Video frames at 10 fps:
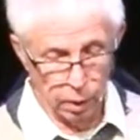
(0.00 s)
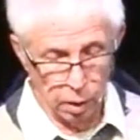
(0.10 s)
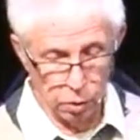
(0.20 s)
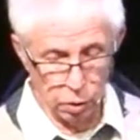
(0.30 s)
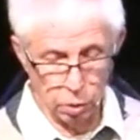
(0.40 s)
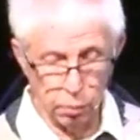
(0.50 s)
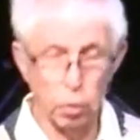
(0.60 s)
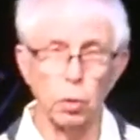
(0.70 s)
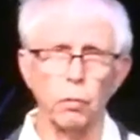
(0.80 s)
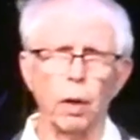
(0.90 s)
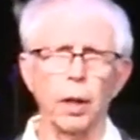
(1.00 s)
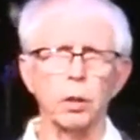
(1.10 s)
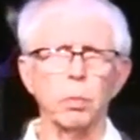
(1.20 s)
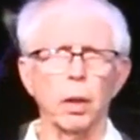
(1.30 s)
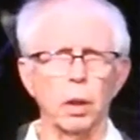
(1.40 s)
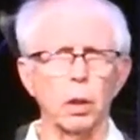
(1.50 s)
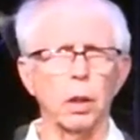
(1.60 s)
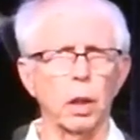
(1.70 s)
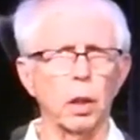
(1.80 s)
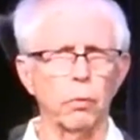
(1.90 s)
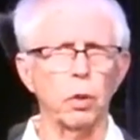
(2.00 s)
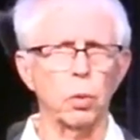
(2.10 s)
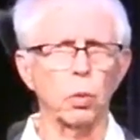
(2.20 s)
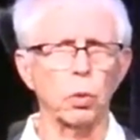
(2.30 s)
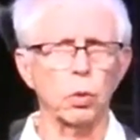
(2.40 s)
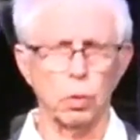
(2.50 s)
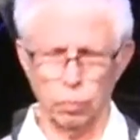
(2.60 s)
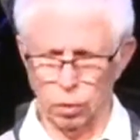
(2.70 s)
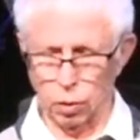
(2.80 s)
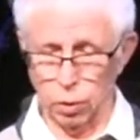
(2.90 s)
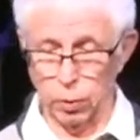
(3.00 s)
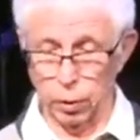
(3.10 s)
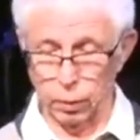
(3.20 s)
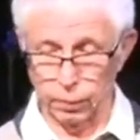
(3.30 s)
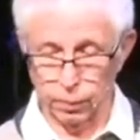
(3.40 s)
systems are devised by individuals for good or ill.